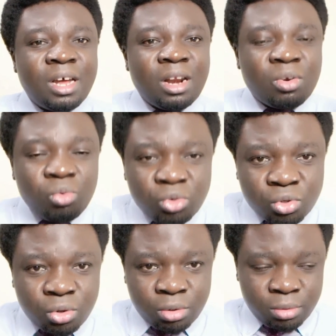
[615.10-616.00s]

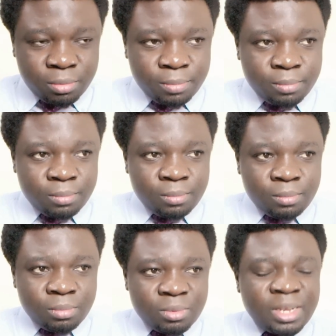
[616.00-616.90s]
Ruto
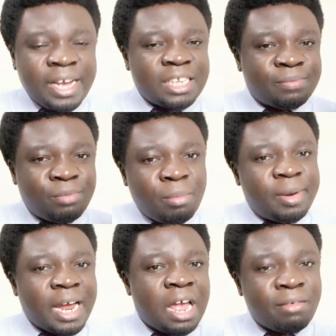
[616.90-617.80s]
has formed
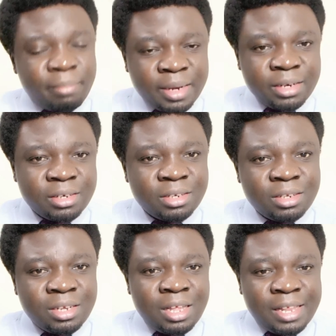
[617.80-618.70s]
a government
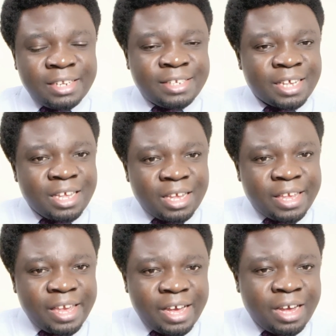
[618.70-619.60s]
that is taking
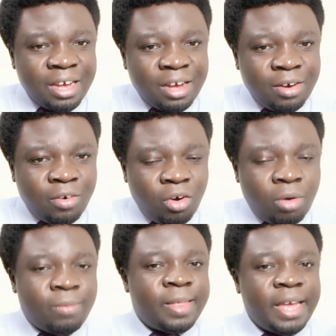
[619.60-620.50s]
care
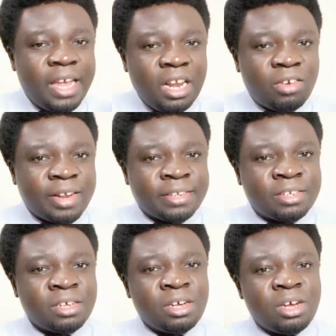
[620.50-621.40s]
of the
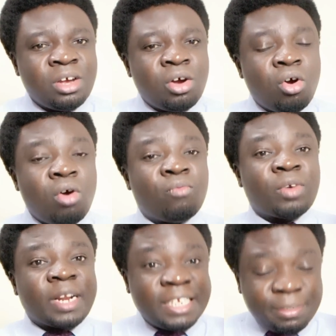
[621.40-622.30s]
interest
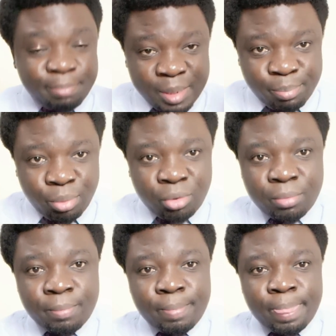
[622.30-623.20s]
of rich people.
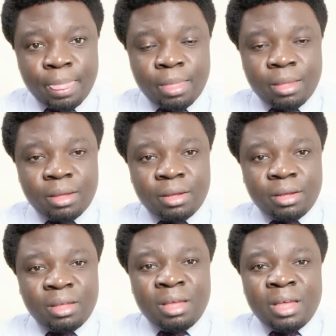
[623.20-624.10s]

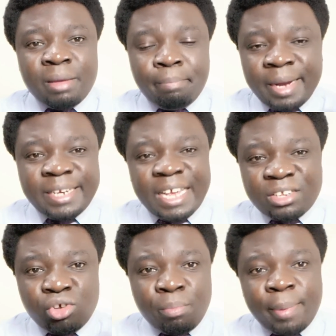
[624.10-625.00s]
But he
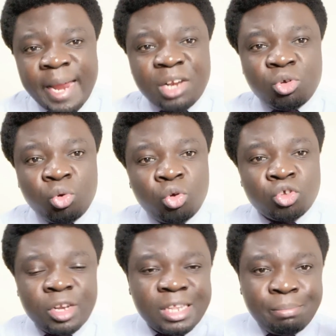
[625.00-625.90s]
has no plan to
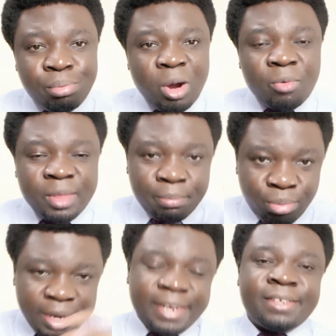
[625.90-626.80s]
cushion the poor of the
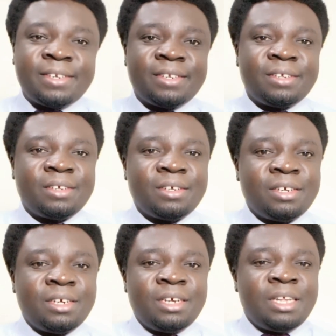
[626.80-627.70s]
poorest.
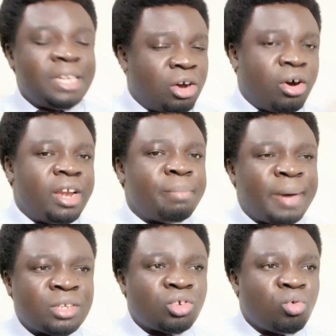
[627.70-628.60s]
The only
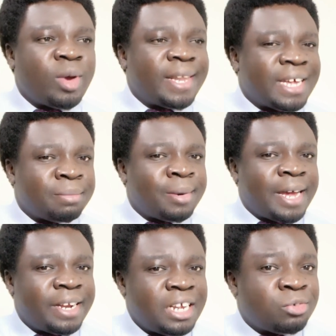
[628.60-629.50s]
person who had that
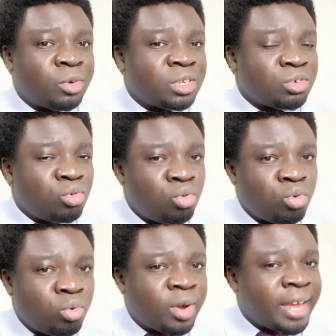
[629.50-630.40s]
plan, it was
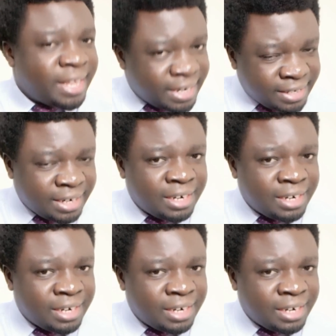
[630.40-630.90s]
Uhuru Kenyatta.